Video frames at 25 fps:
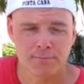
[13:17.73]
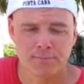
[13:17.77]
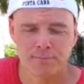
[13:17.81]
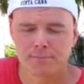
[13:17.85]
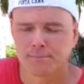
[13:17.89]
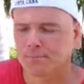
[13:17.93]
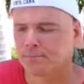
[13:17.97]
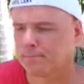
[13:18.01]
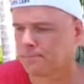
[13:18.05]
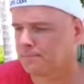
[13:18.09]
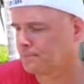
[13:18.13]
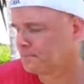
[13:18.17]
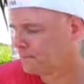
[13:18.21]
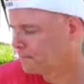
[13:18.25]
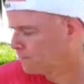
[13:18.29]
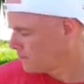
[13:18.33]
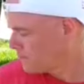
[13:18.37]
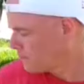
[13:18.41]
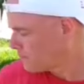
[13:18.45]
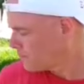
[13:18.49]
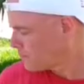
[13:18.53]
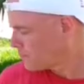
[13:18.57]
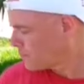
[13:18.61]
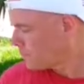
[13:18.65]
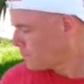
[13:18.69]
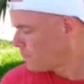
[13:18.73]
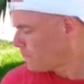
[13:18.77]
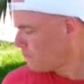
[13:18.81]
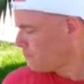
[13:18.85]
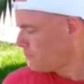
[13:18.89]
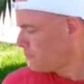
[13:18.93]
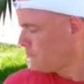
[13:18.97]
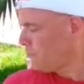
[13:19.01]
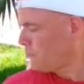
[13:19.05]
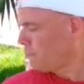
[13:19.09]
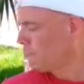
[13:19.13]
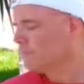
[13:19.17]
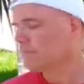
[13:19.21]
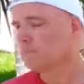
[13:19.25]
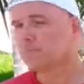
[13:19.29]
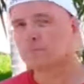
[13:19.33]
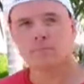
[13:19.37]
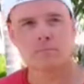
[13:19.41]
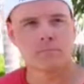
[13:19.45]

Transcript: [no speech]